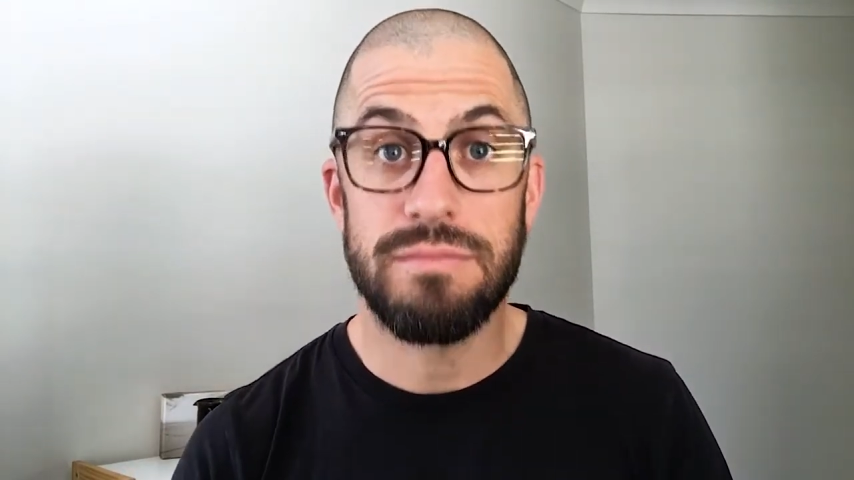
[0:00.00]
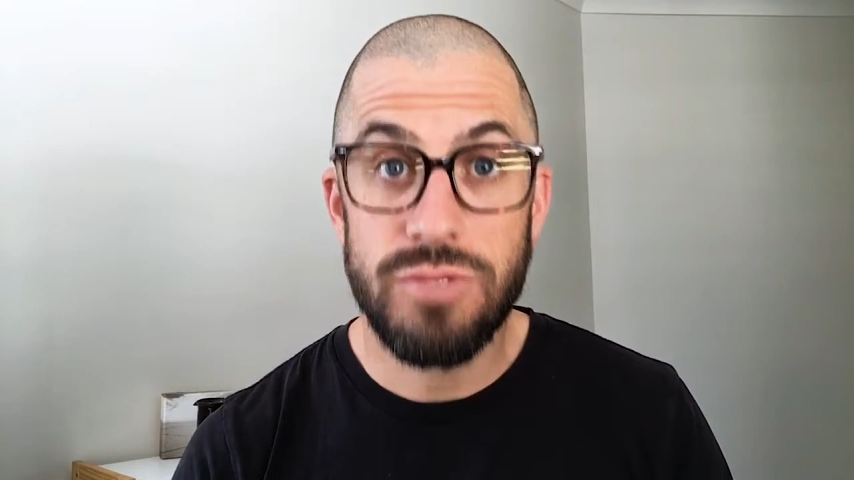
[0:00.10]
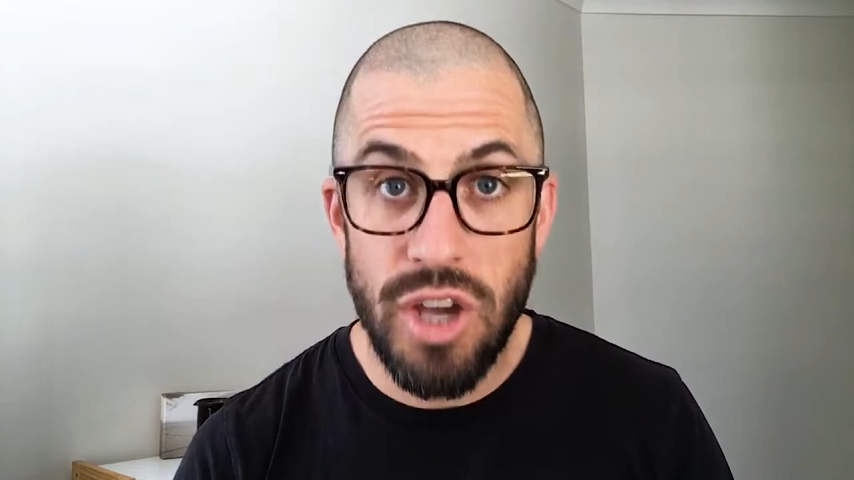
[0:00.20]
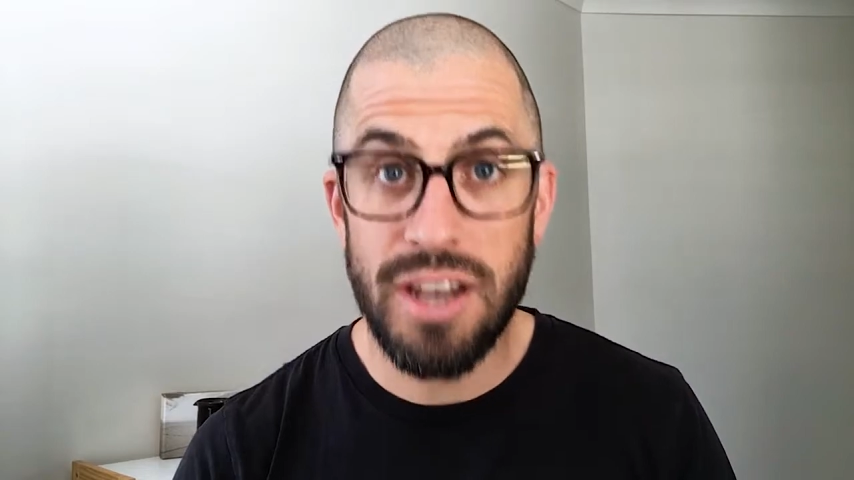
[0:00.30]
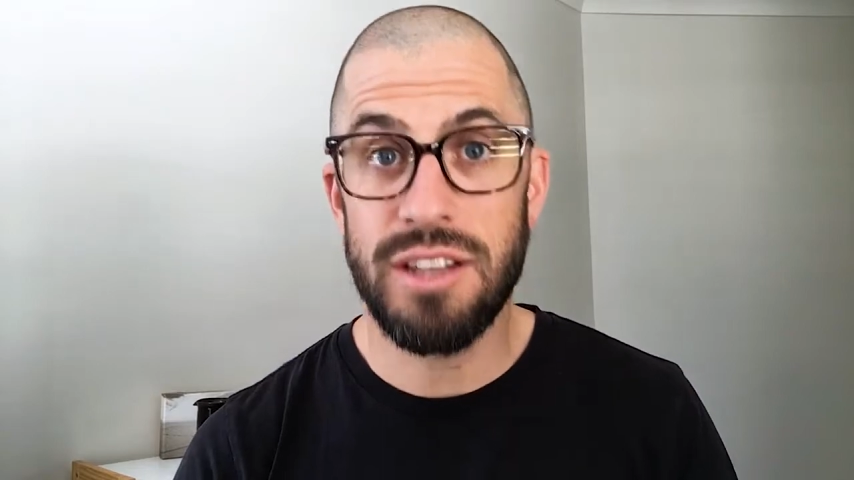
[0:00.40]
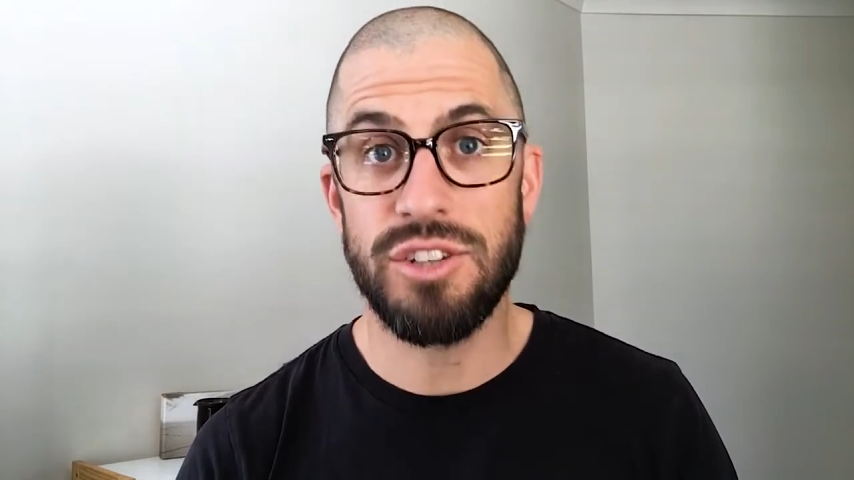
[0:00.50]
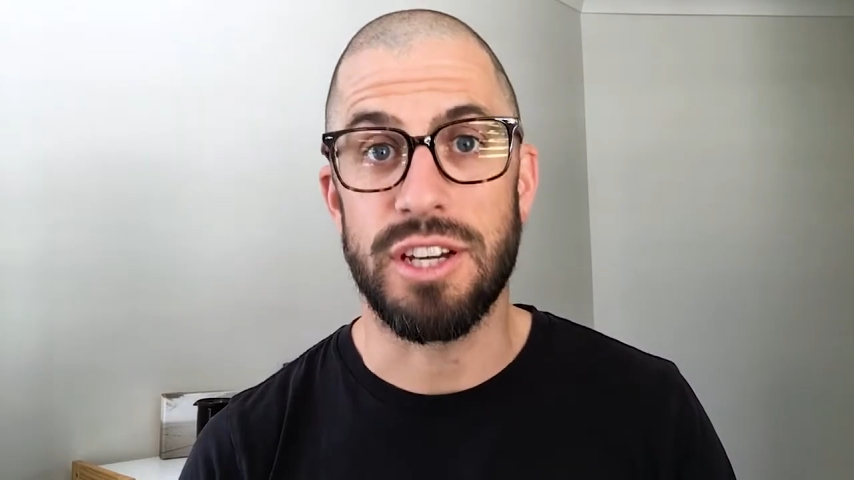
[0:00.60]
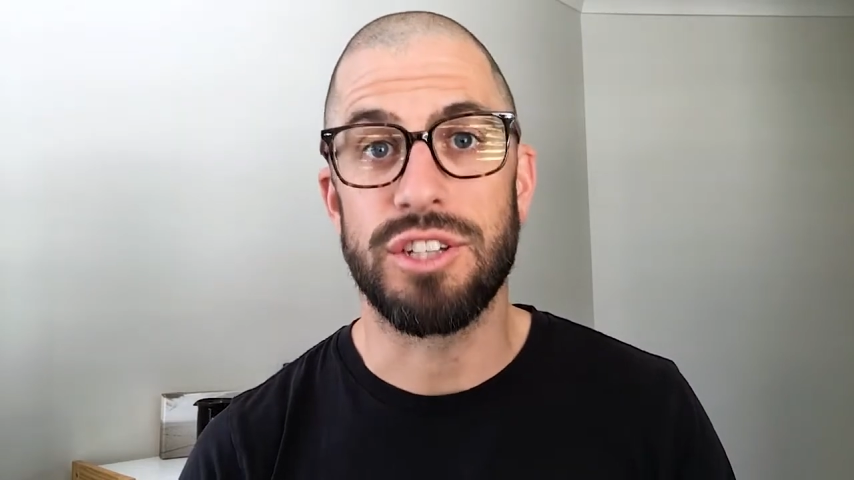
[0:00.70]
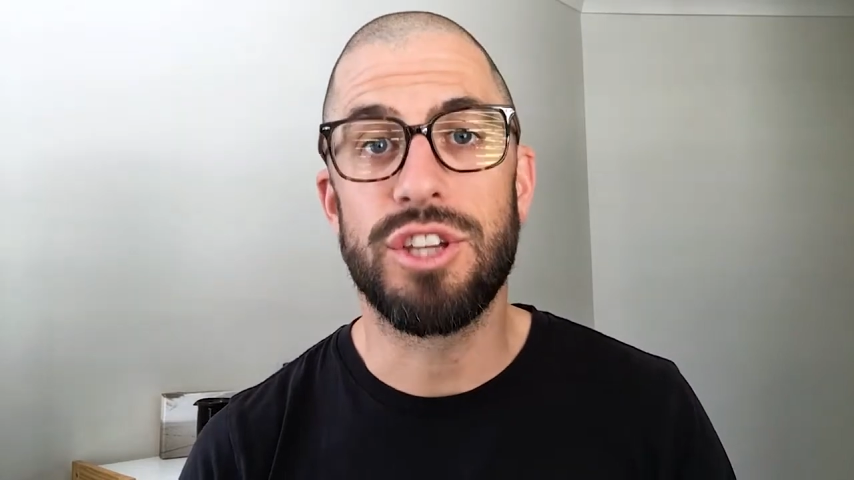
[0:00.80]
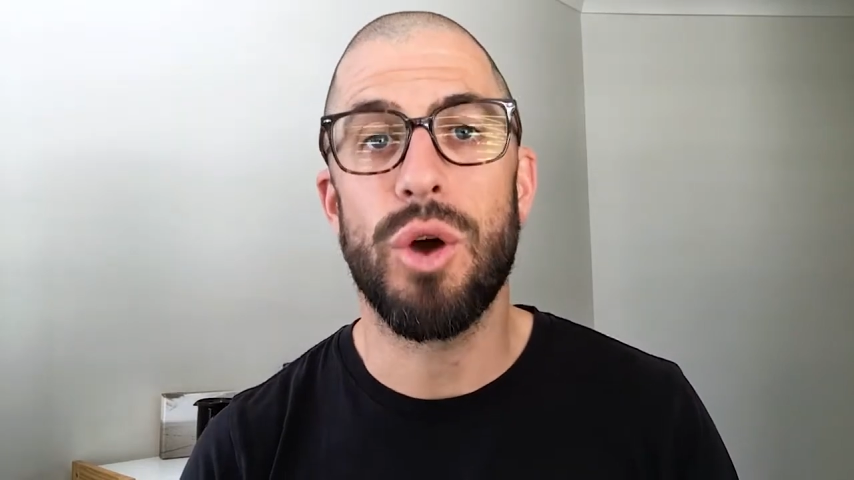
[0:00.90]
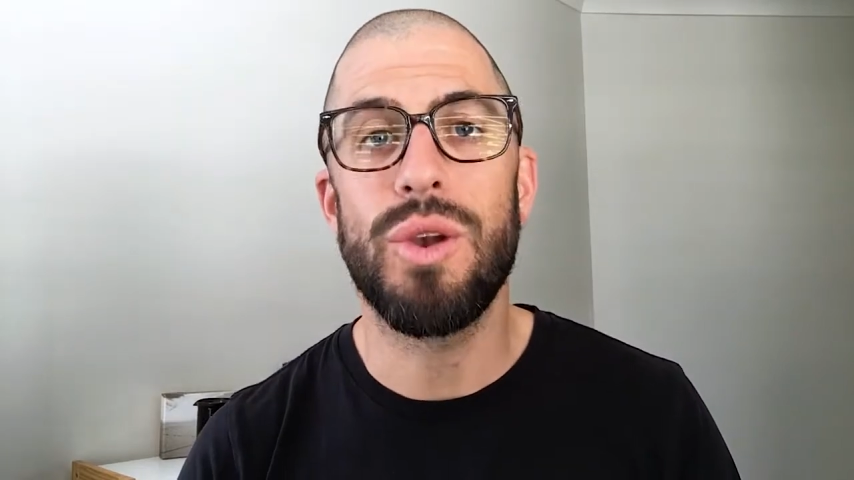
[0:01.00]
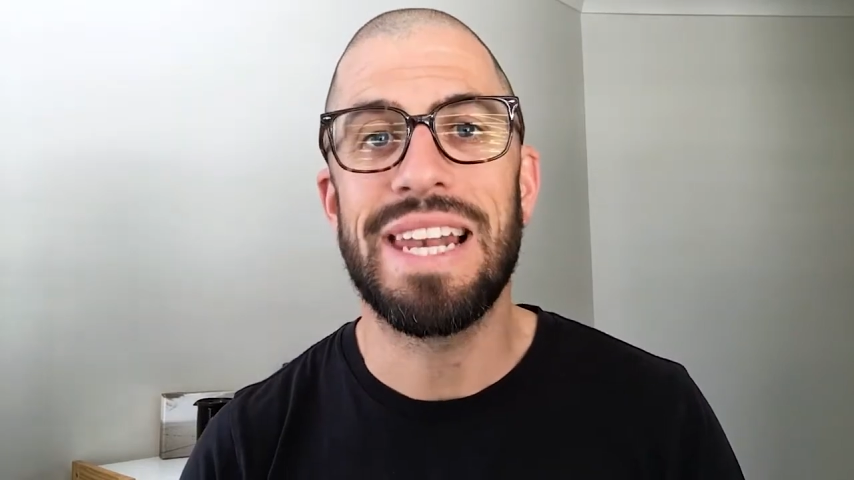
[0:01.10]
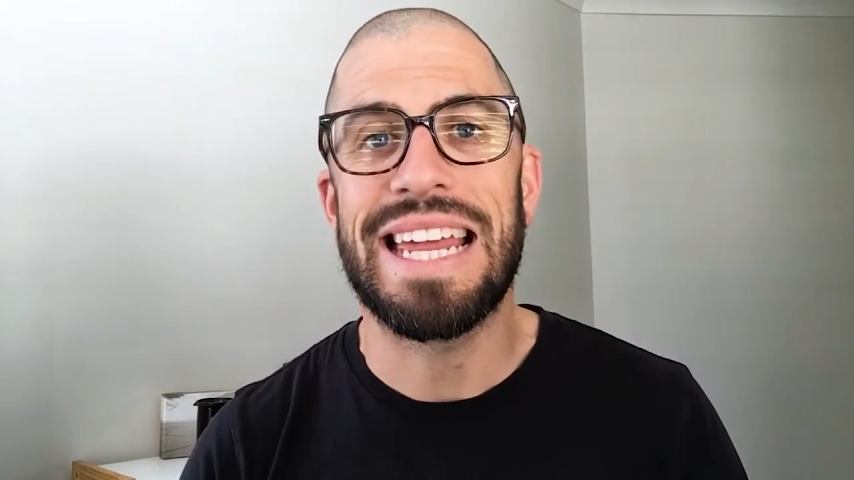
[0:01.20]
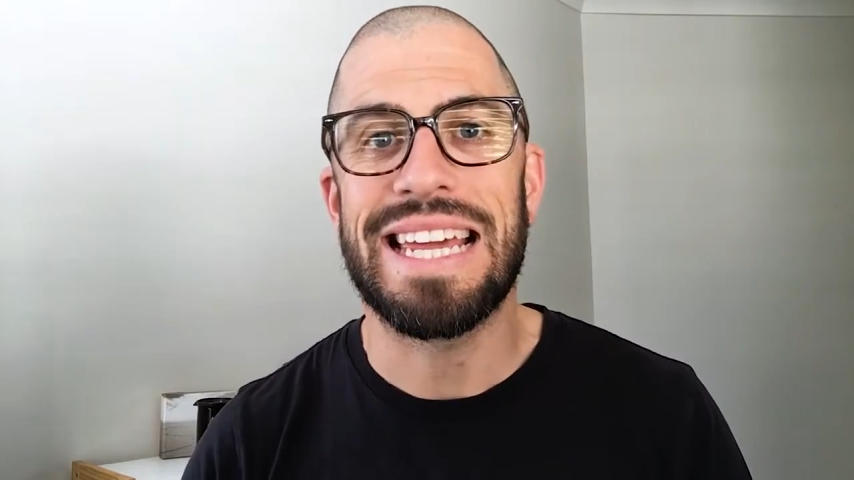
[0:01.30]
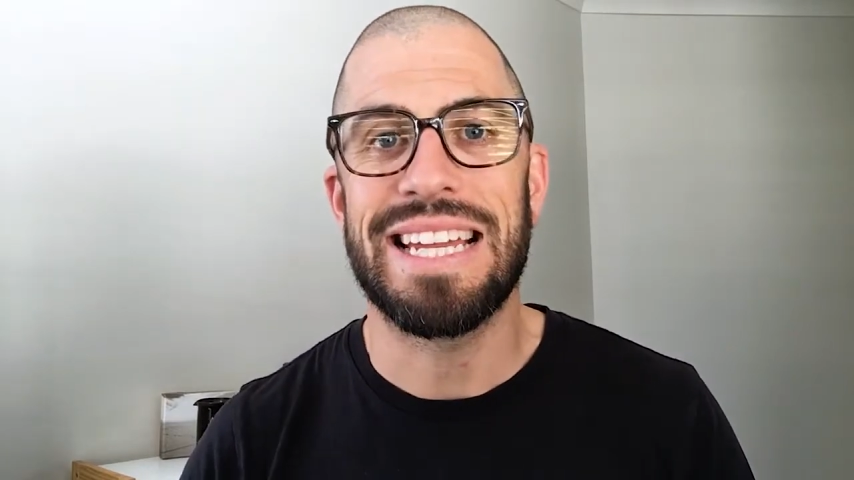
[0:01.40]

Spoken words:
Challenge it. Don't let